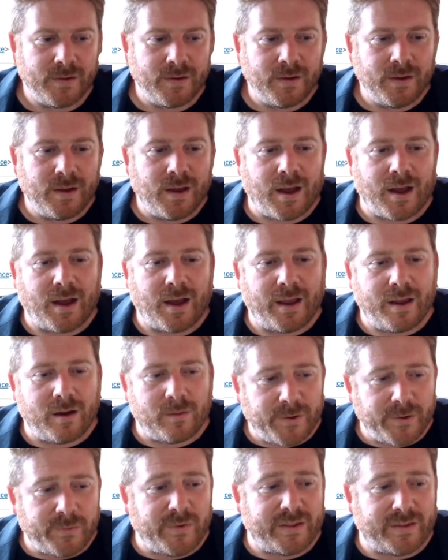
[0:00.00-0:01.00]

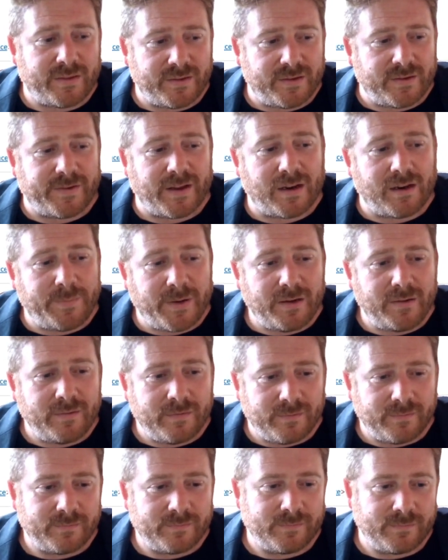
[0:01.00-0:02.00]
Helping with developing
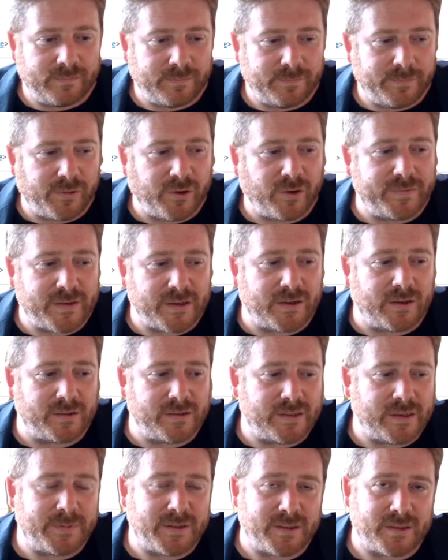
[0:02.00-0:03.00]
proofs of
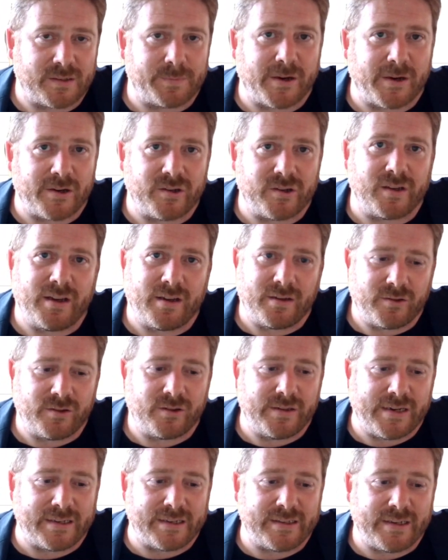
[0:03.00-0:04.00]
concepts, especially, and
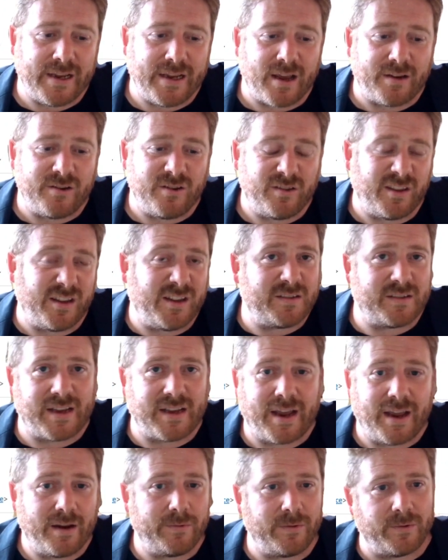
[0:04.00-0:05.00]
testing out new things.
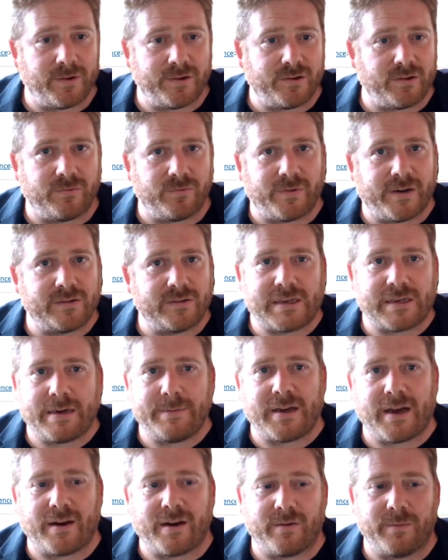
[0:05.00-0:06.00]
Hey, we want to do real-time
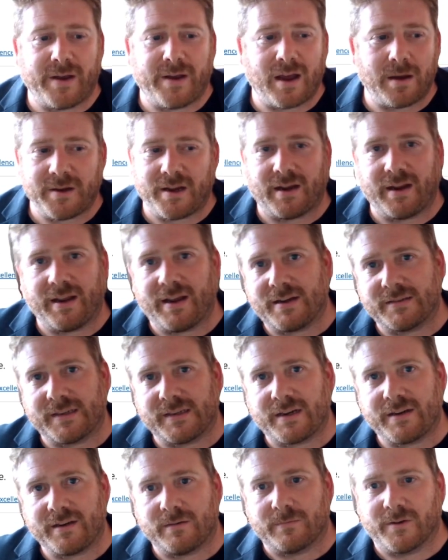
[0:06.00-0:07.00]
data in Power BI. How's
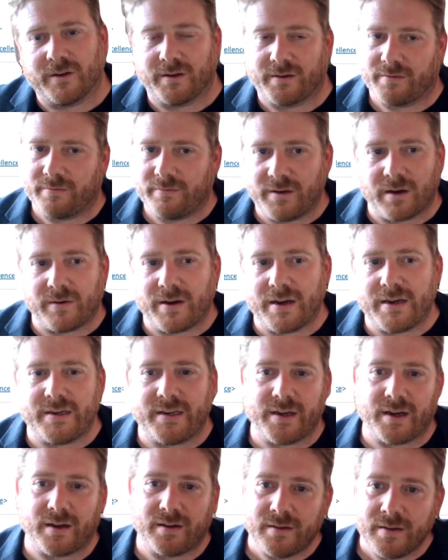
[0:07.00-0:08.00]
that going to work? No
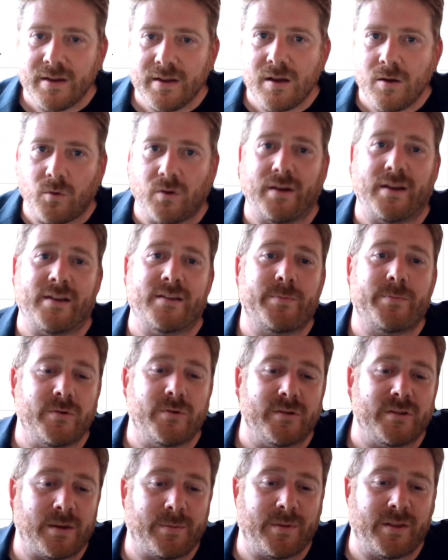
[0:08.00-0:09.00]
idea. Well, let's
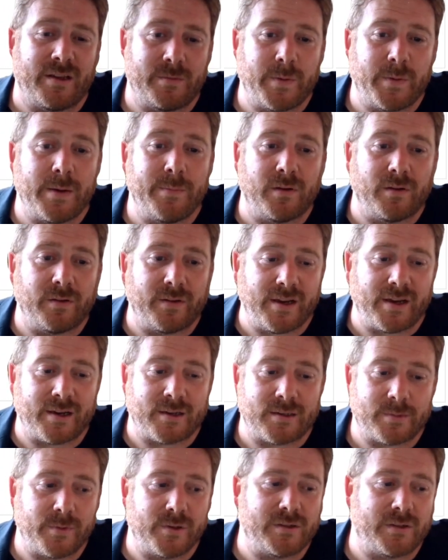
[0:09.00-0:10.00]
put some of these people, the
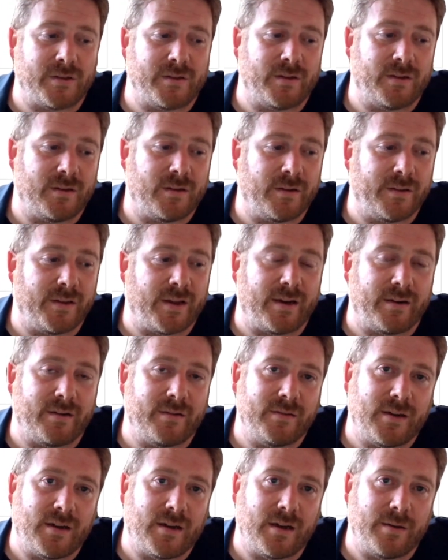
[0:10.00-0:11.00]
experts, on that
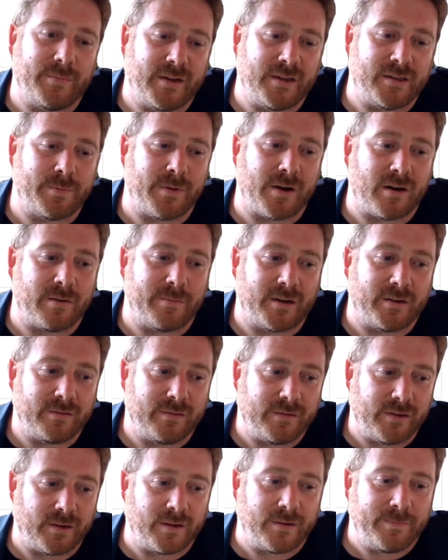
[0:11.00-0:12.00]
experiment.
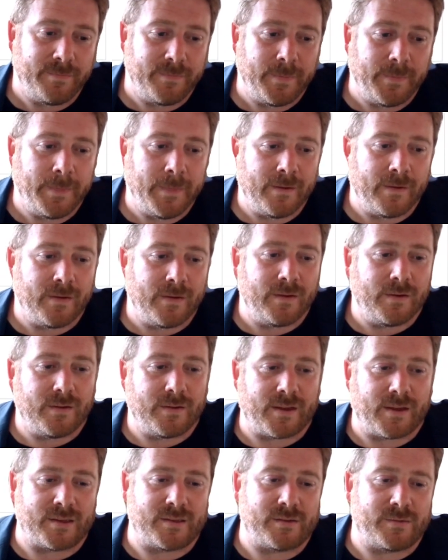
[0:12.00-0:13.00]
Yeah.
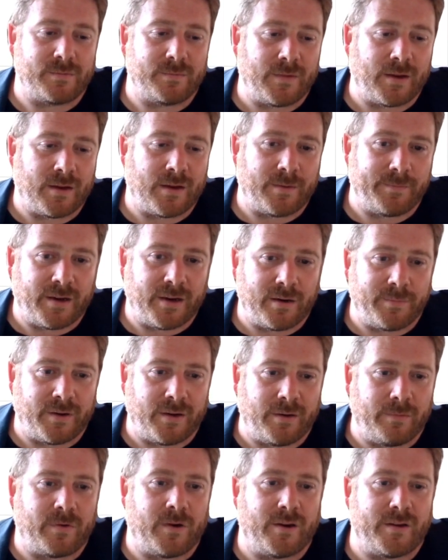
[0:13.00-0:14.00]
That's going to
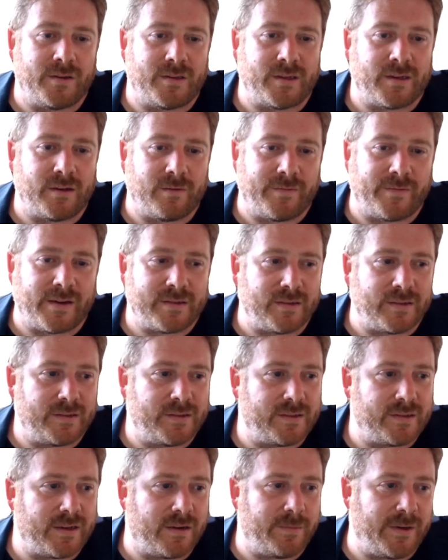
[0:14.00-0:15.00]
be what your center of excellence
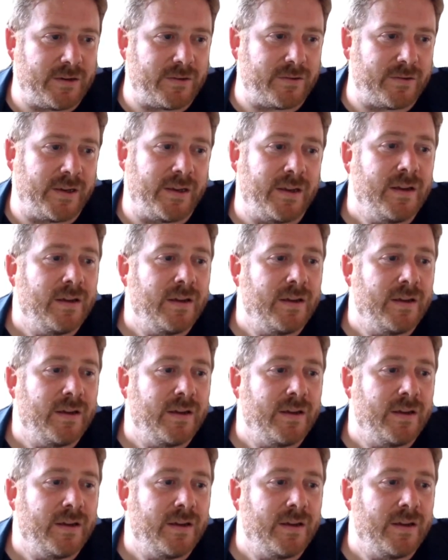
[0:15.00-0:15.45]
is going to be doing.